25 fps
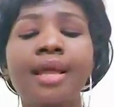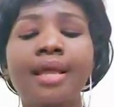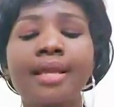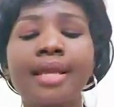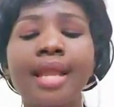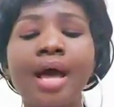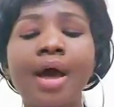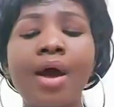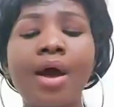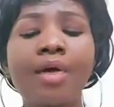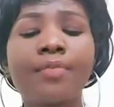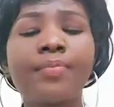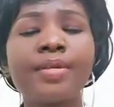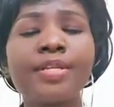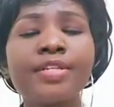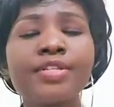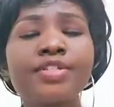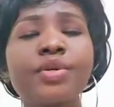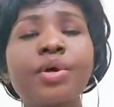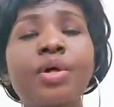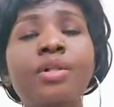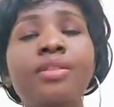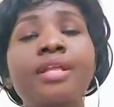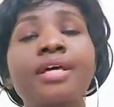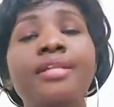Now, I've been
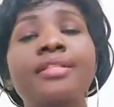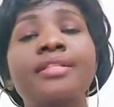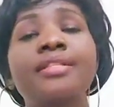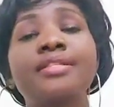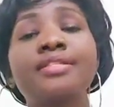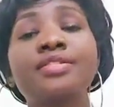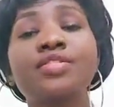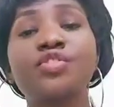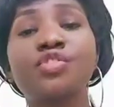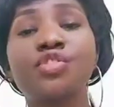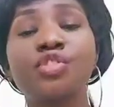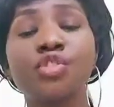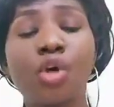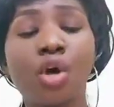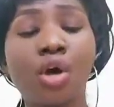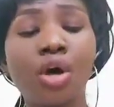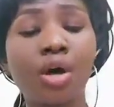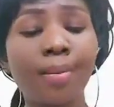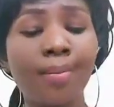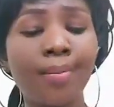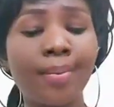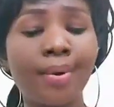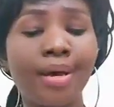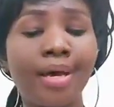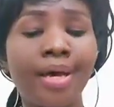told that this
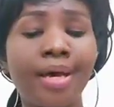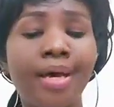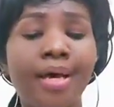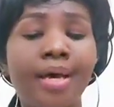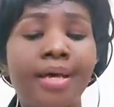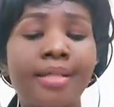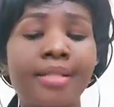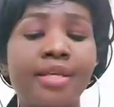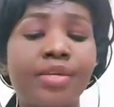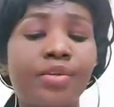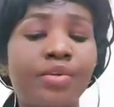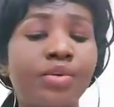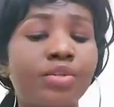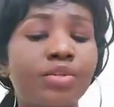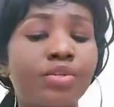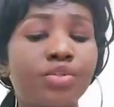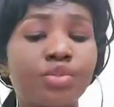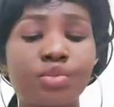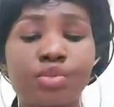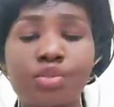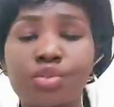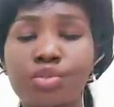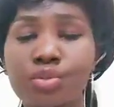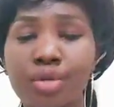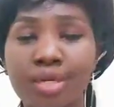job, they don't
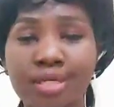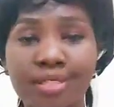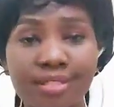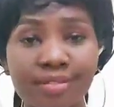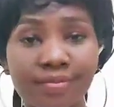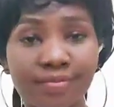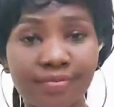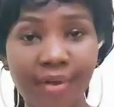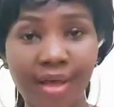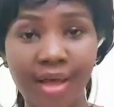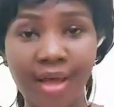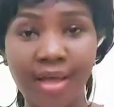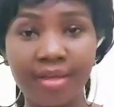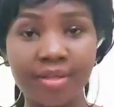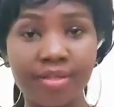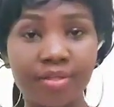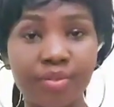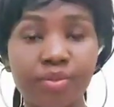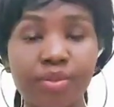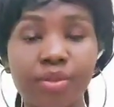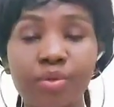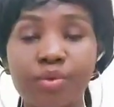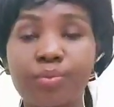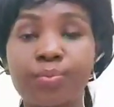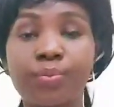do transfer. So
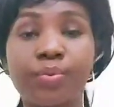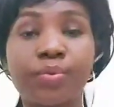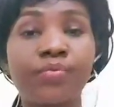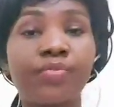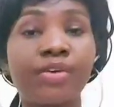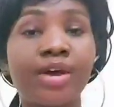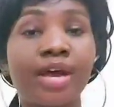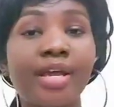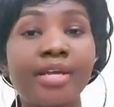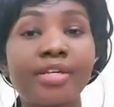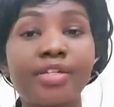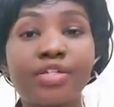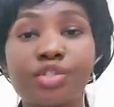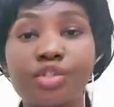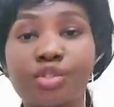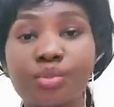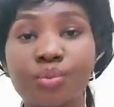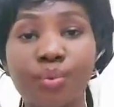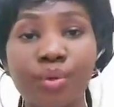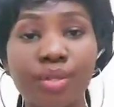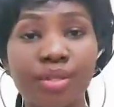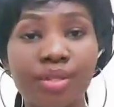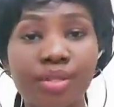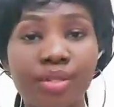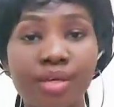they will provide you
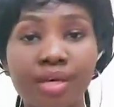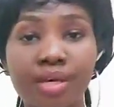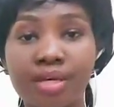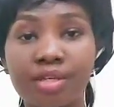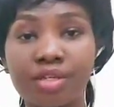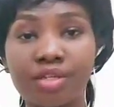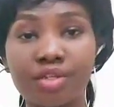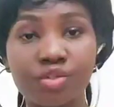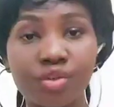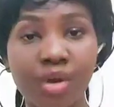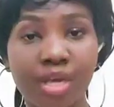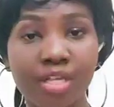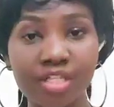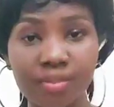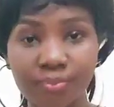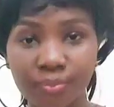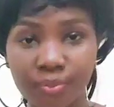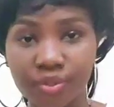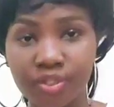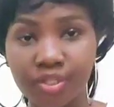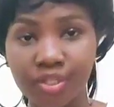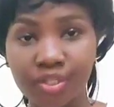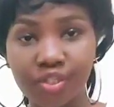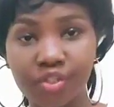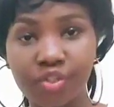with
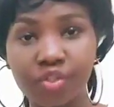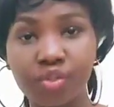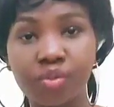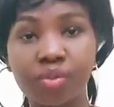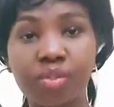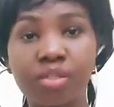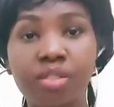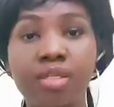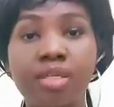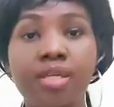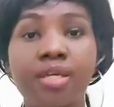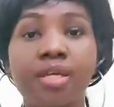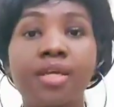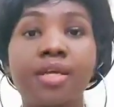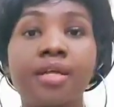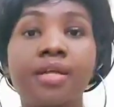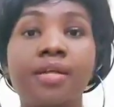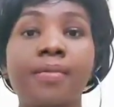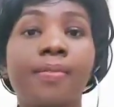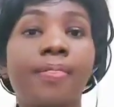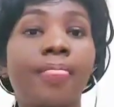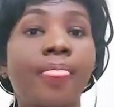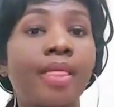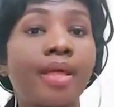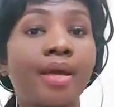transportation
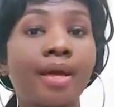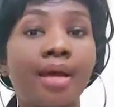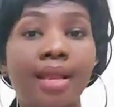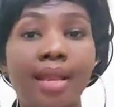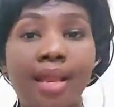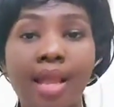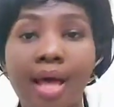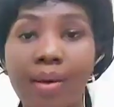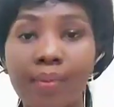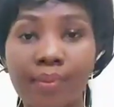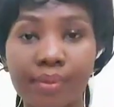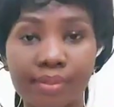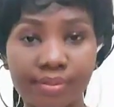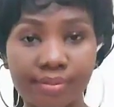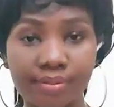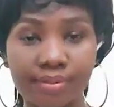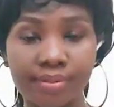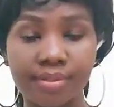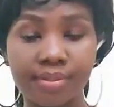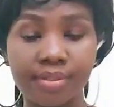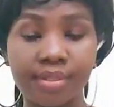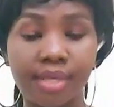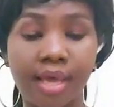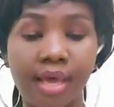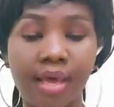
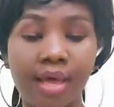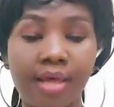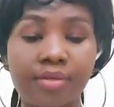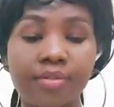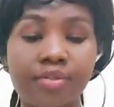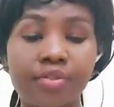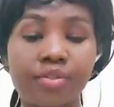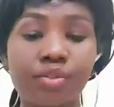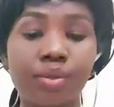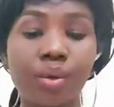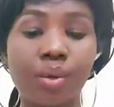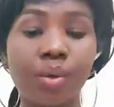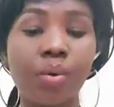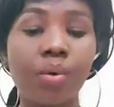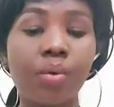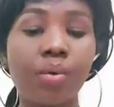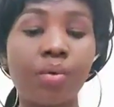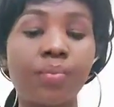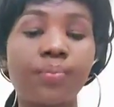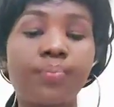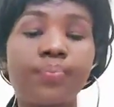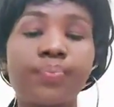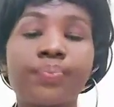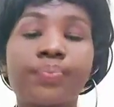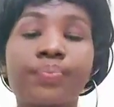allowance. Yeah,
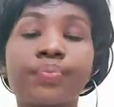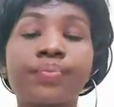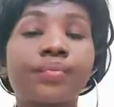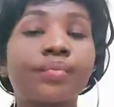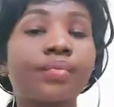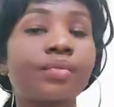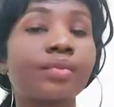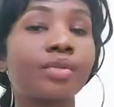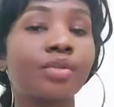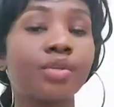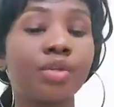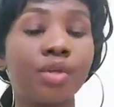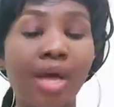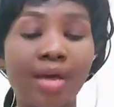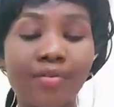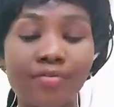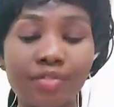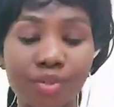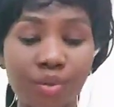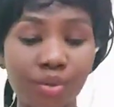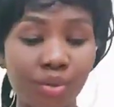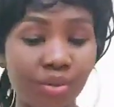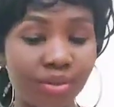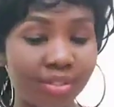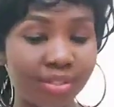so you have to
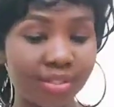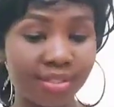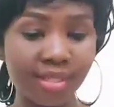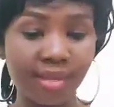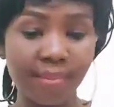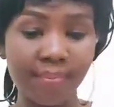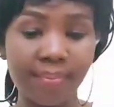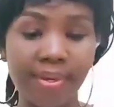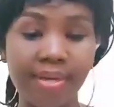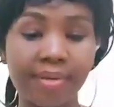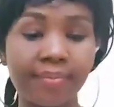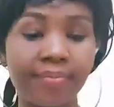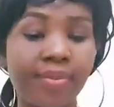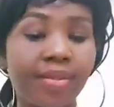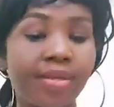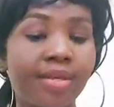call this number.